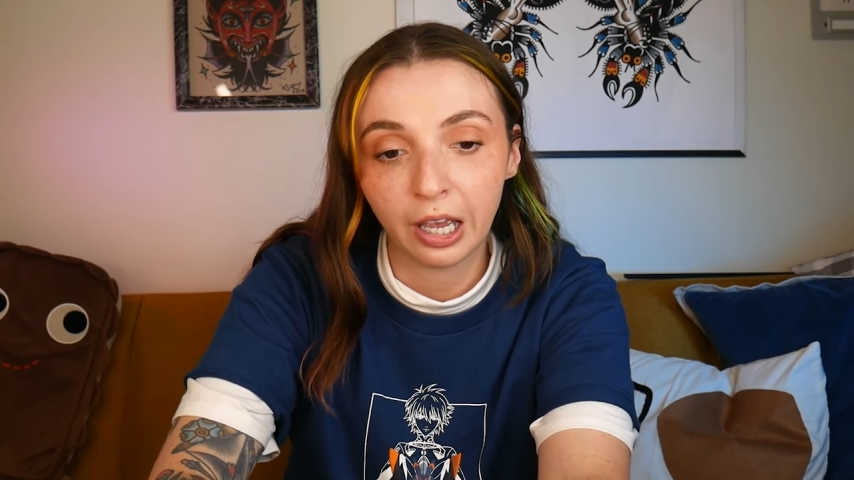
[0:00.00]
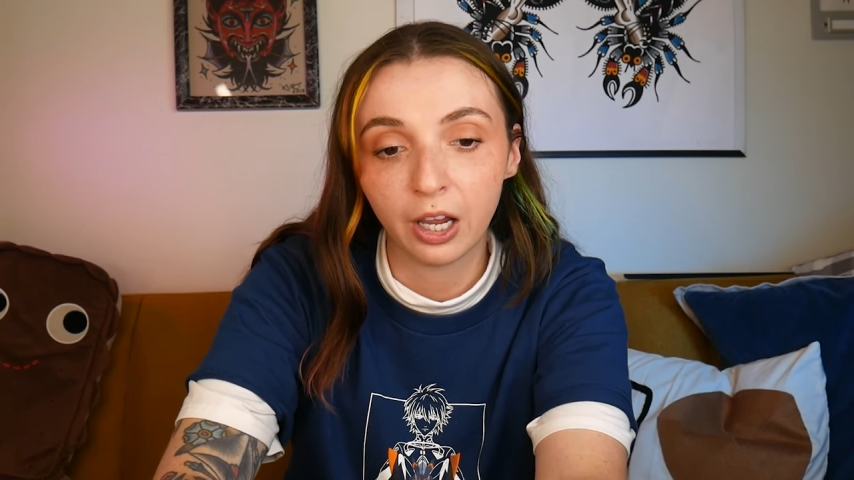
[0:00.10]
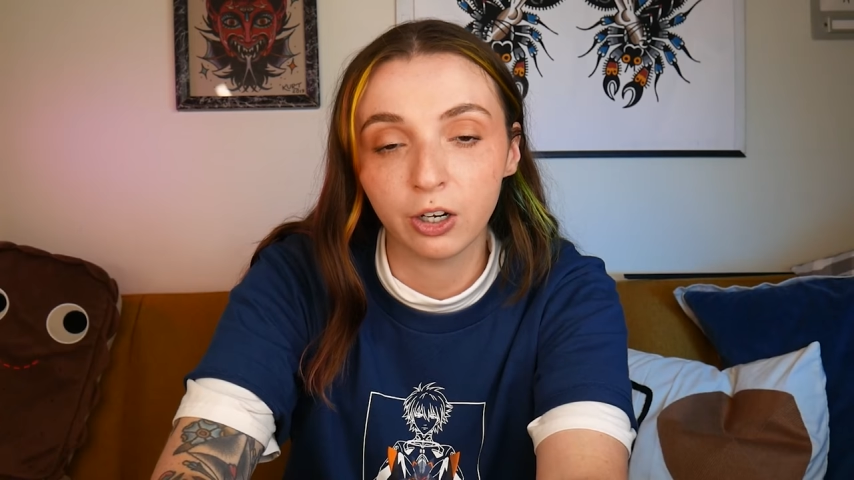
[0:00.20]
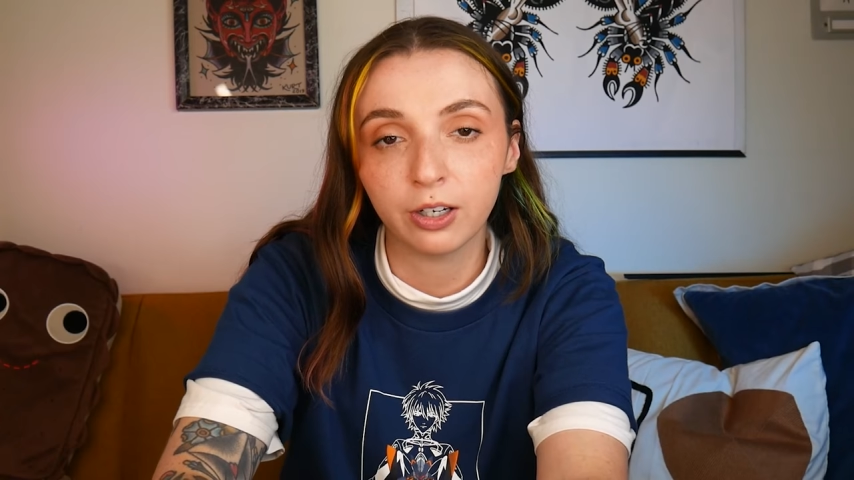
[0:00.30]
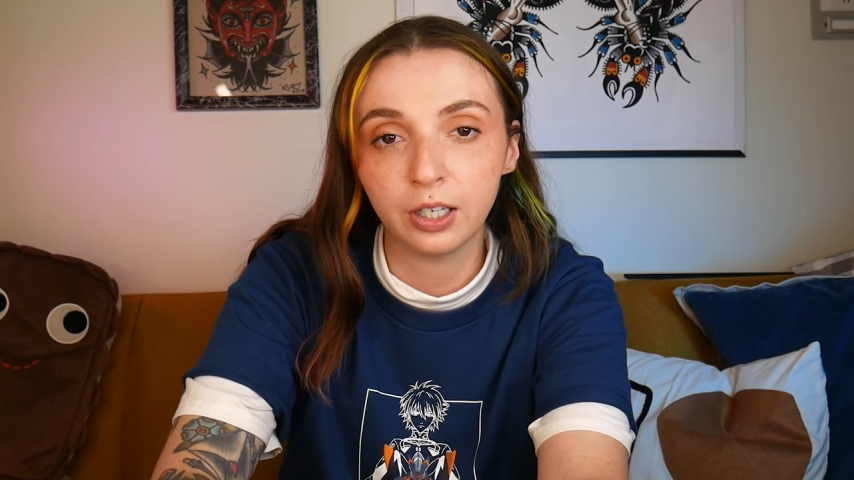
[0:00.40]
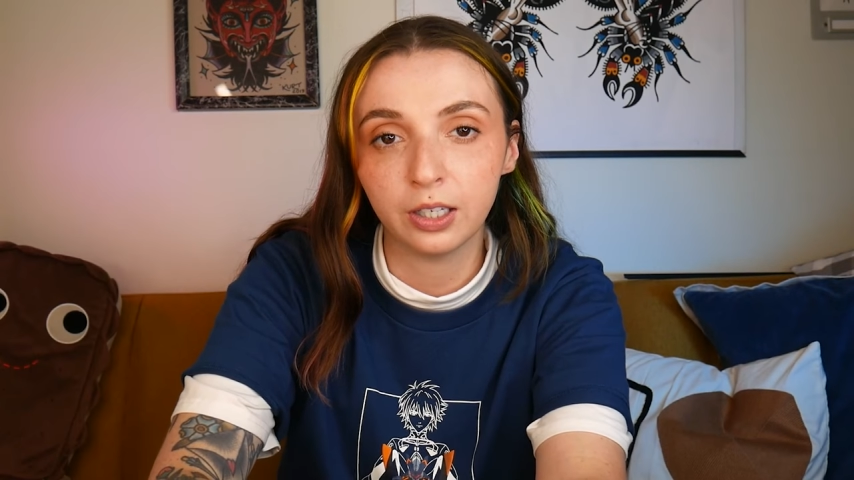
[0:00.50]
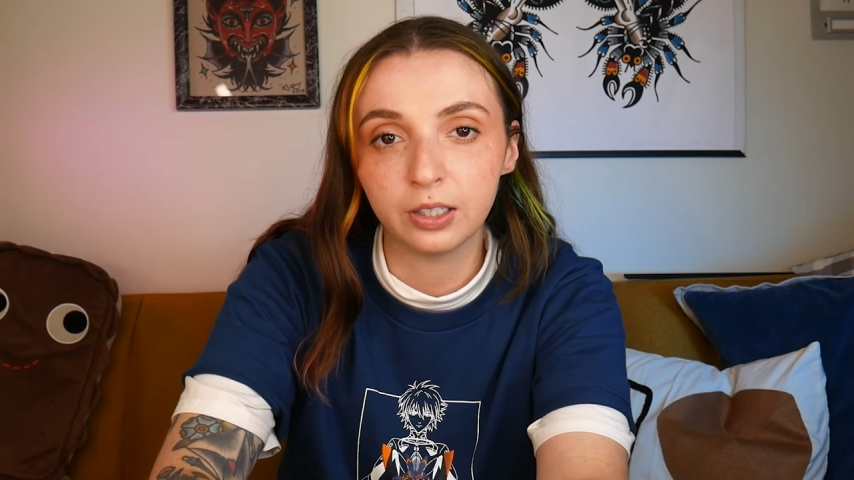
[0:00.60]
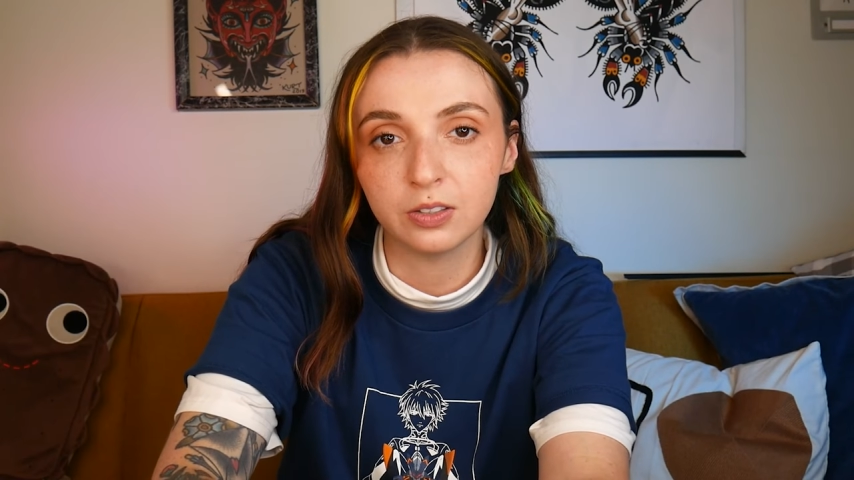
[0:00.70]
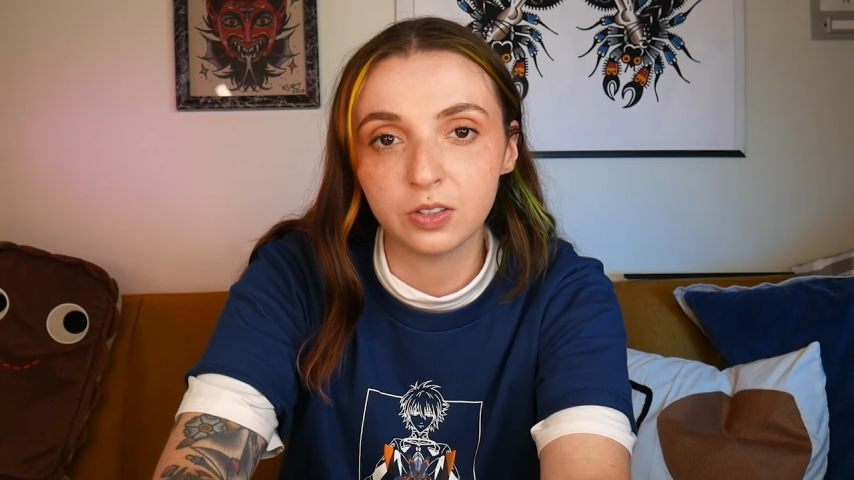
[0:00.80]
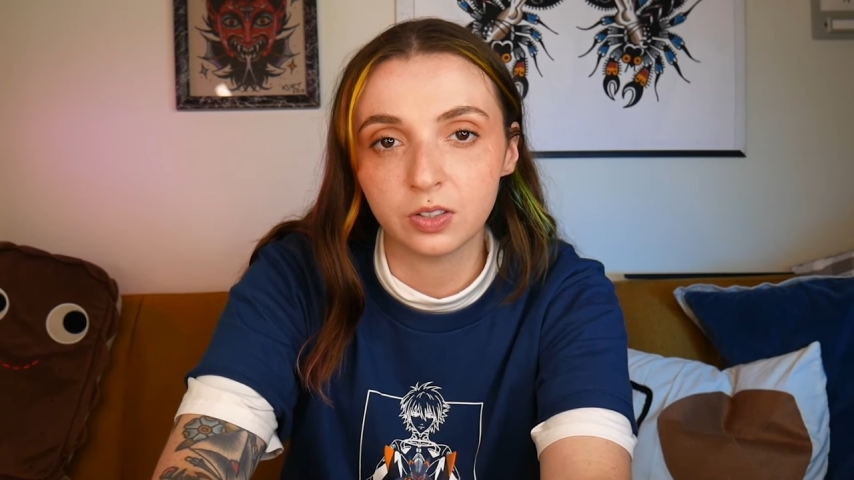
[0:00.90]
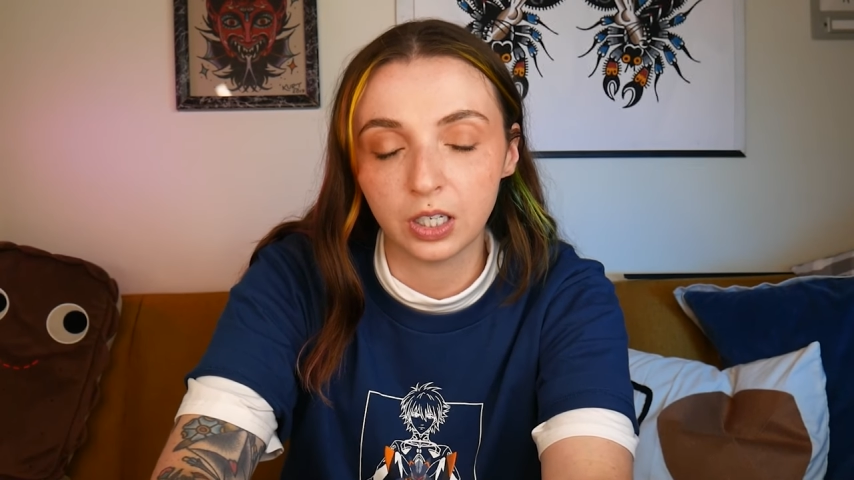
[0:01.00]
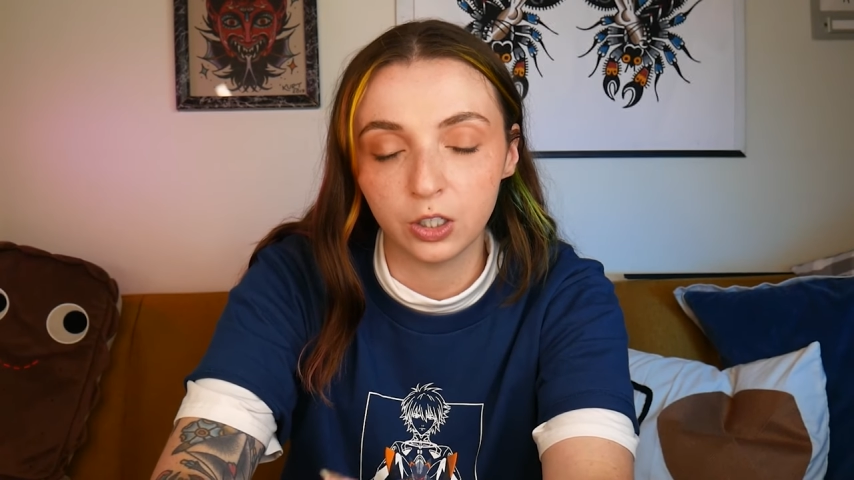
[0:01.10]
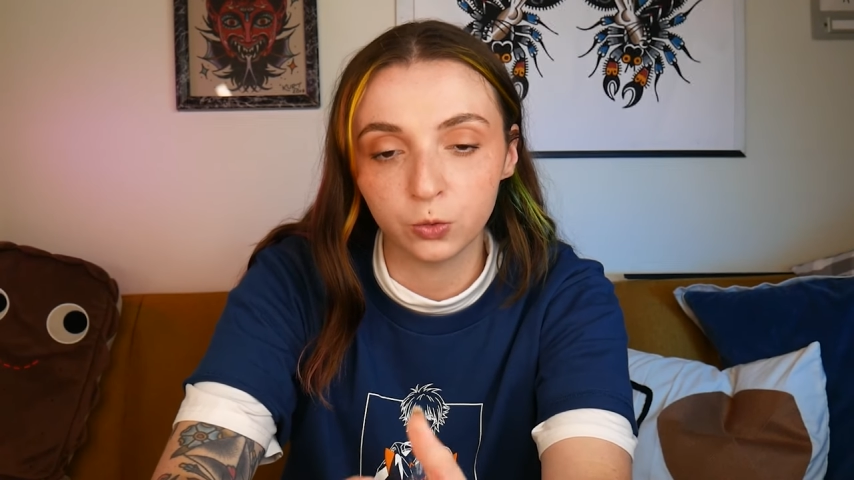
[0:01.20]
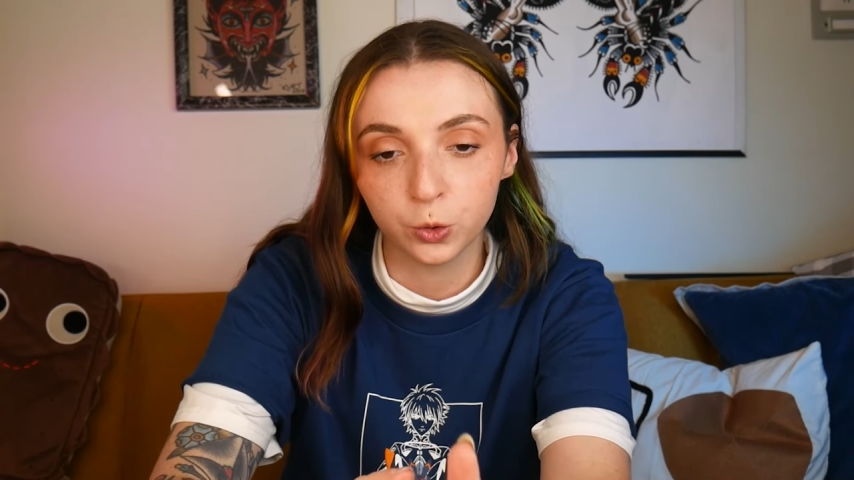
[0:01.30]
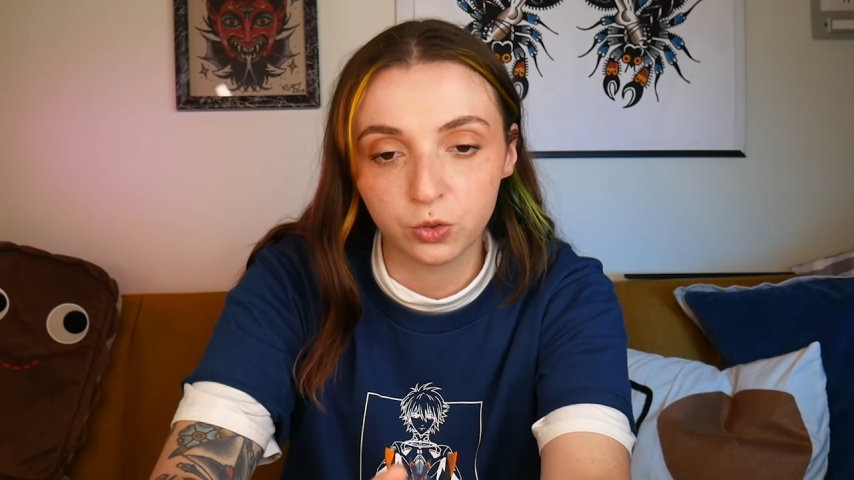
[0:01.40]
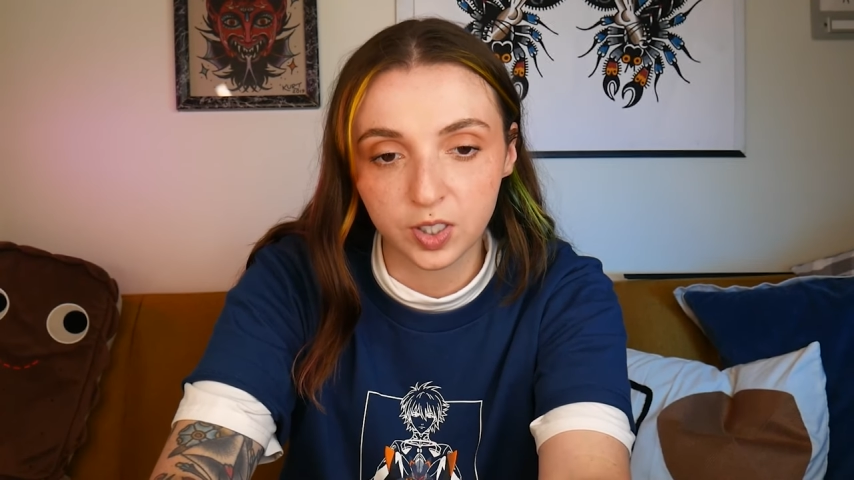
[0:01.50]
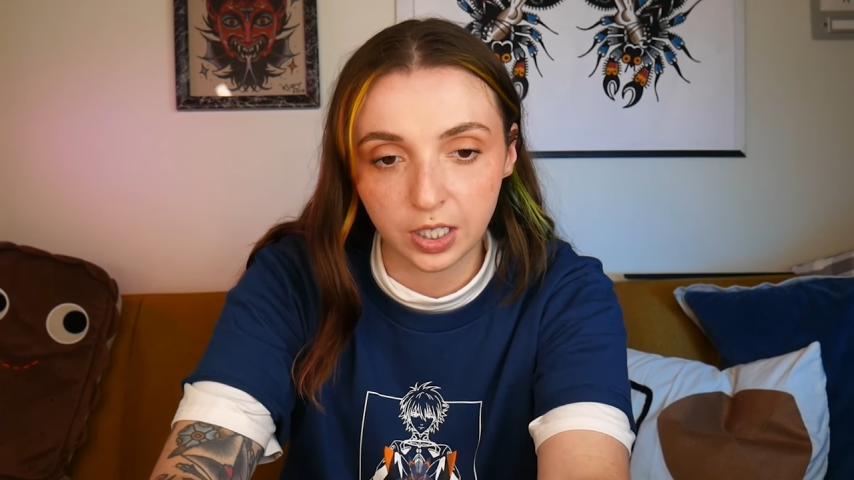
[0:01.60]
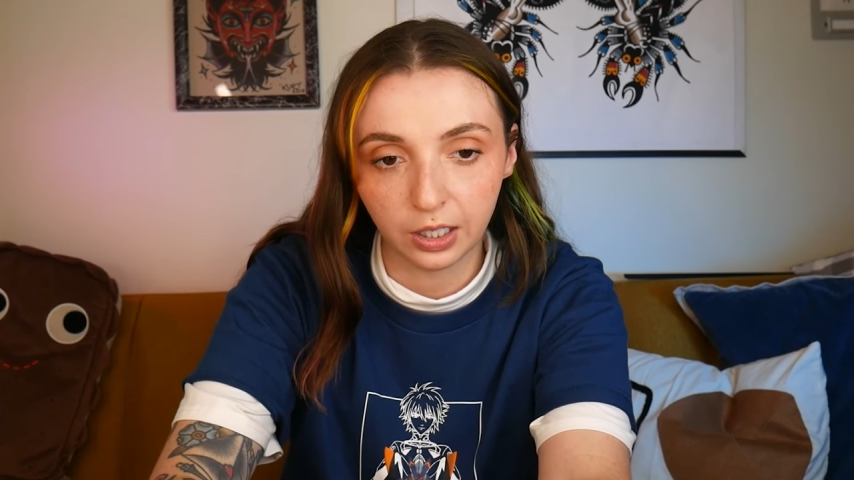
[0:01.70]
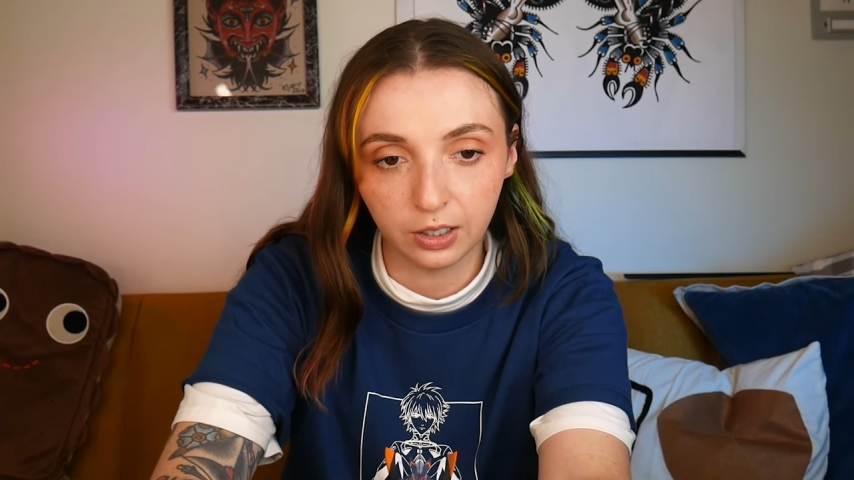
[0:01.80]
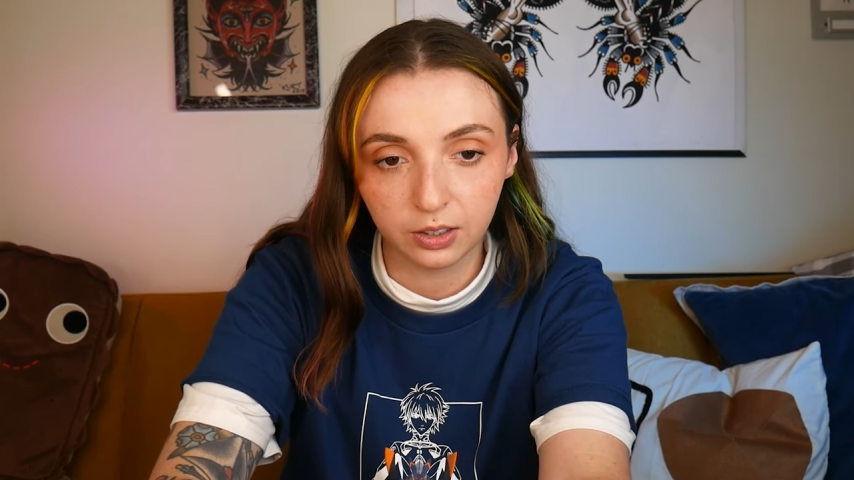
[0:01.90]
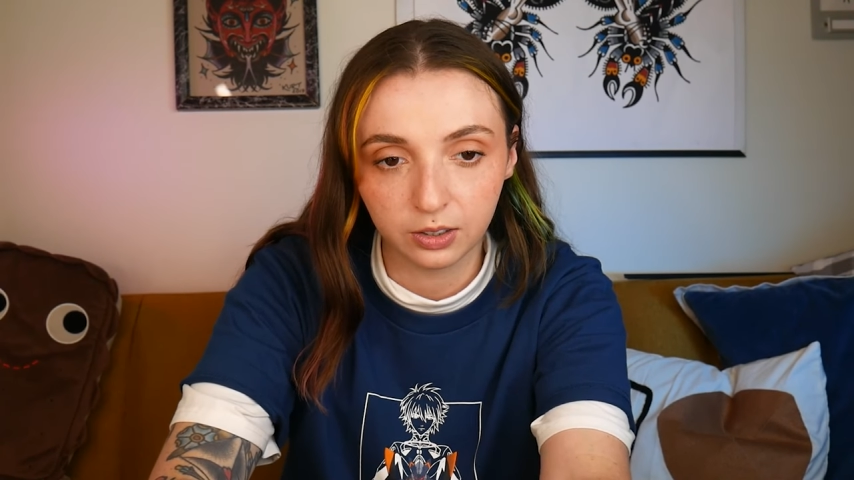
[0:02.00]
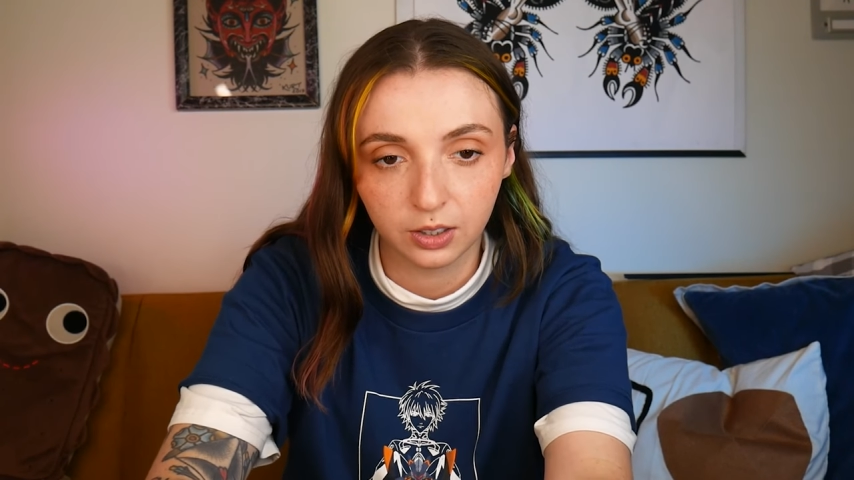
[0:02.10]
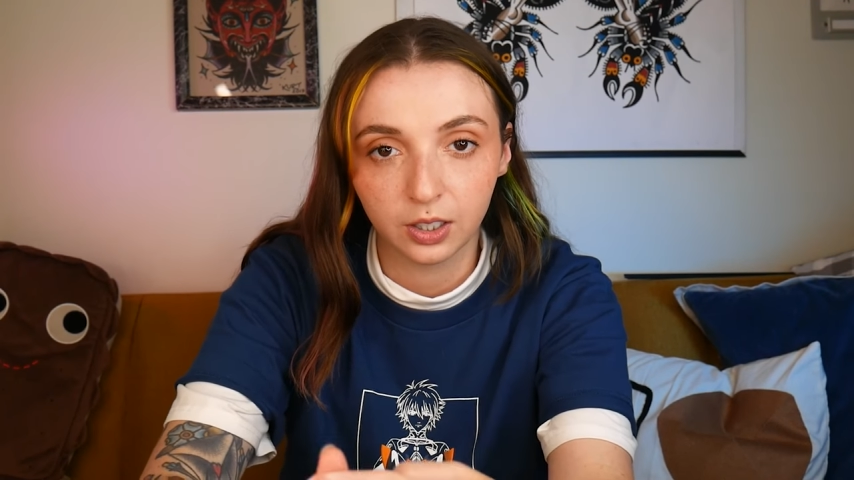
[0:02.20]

Harriet is in a routine.